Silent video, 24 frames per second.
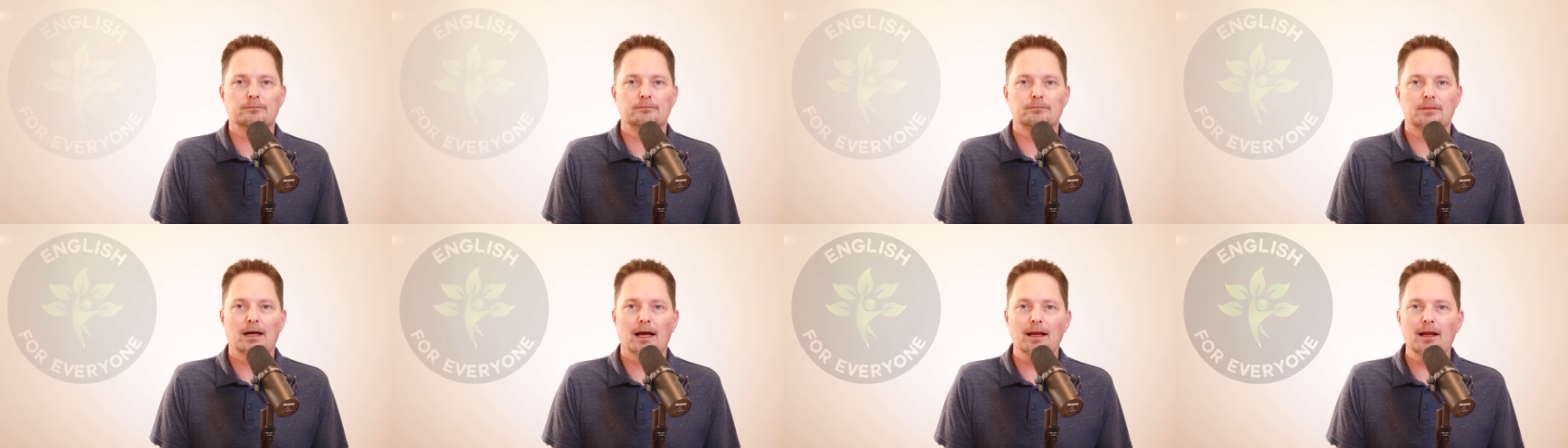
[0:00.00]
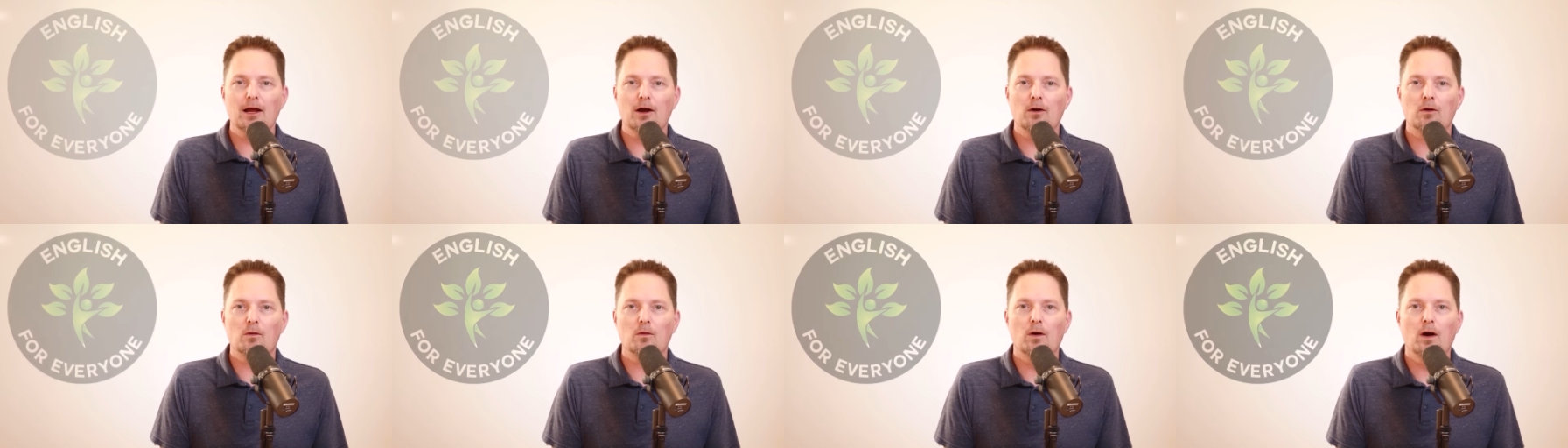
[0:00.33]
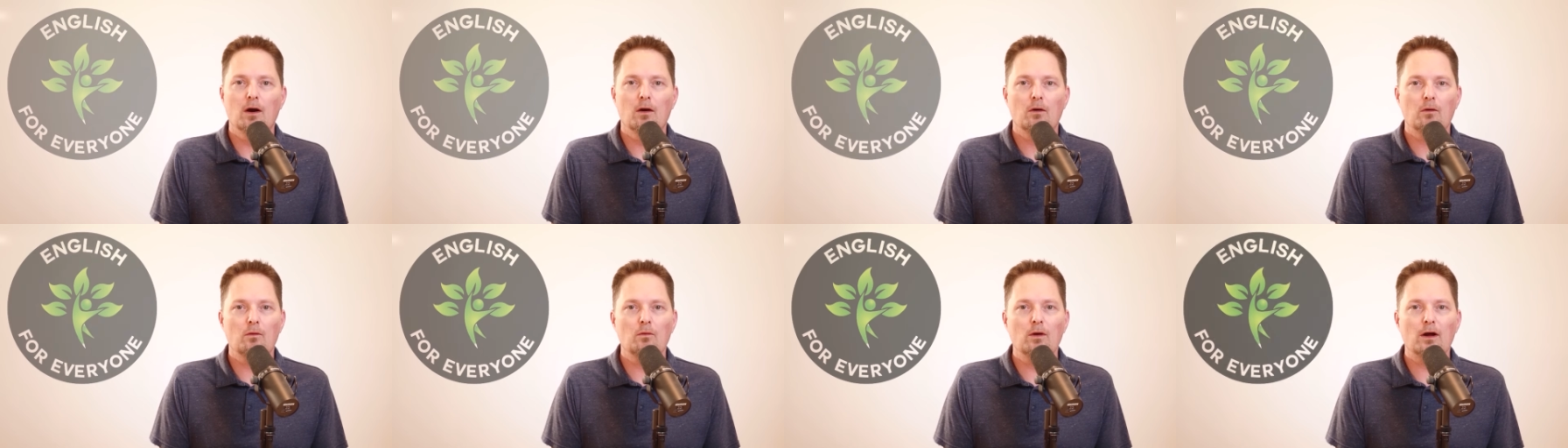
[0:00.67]
Hello,
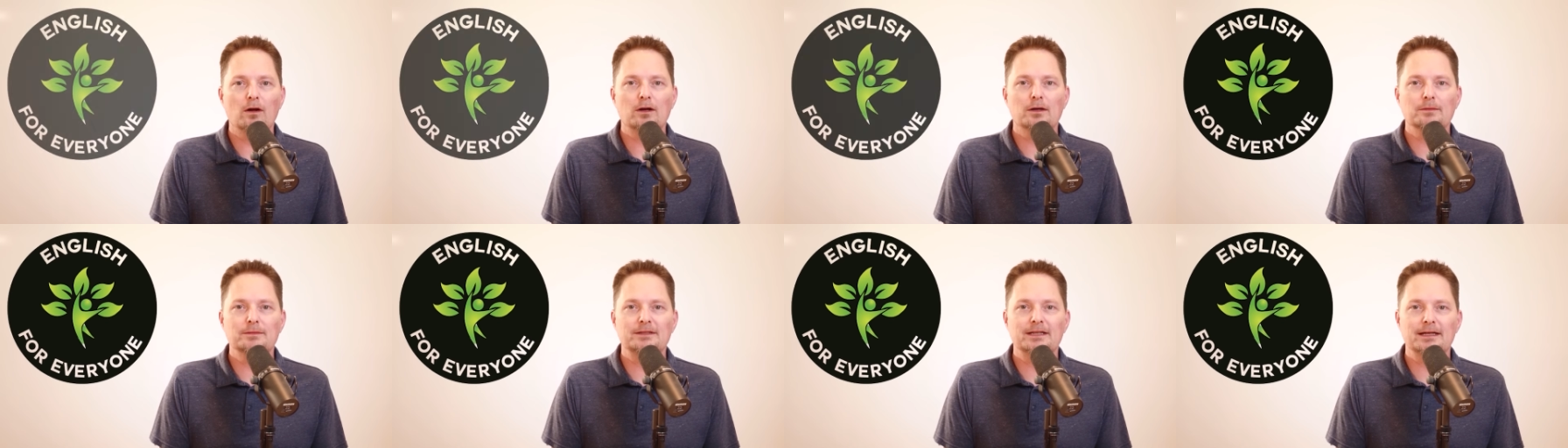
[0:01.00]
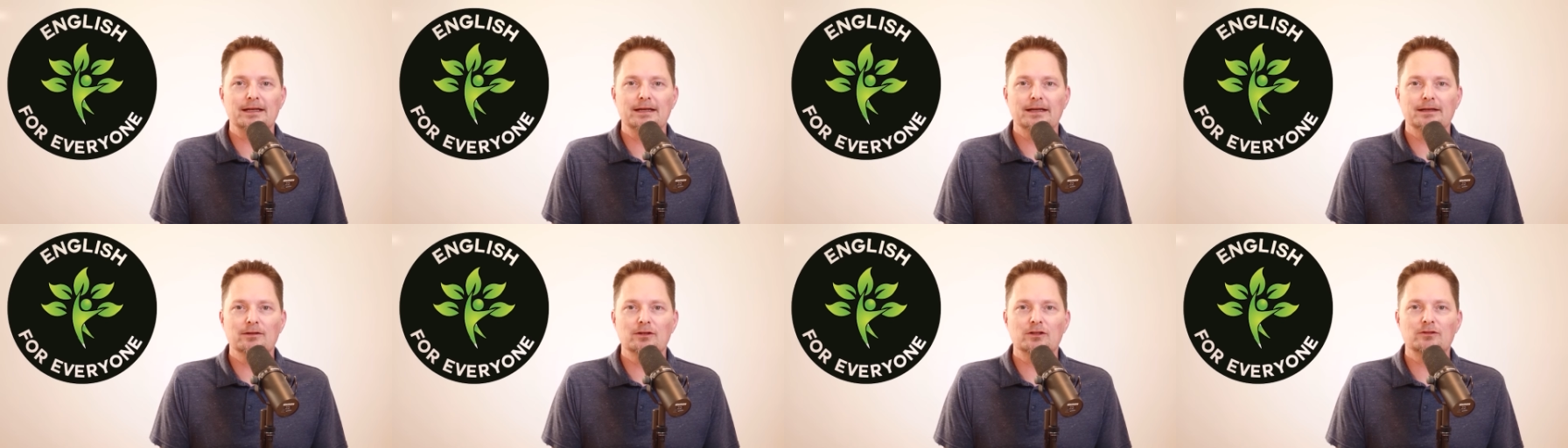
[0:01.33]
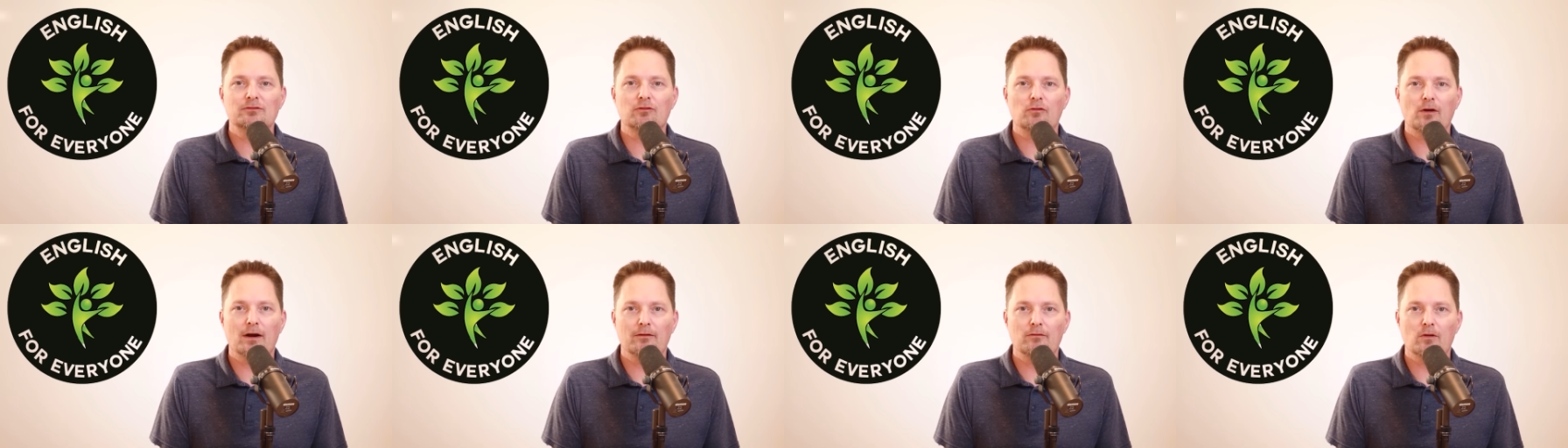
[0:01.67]
welcome to English
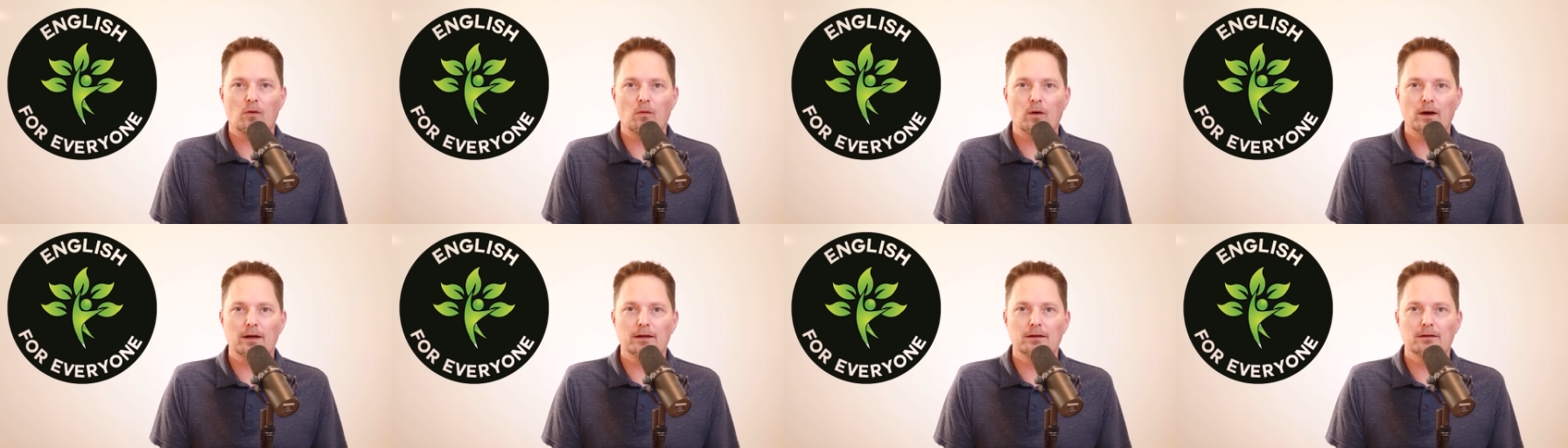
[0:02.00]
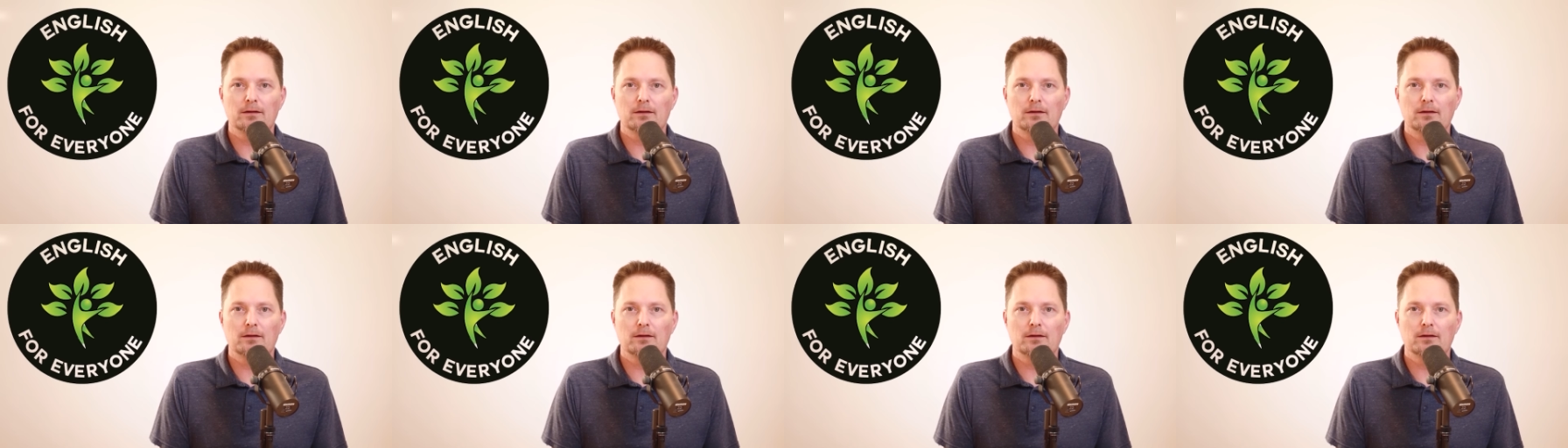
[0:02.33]
for Everyone,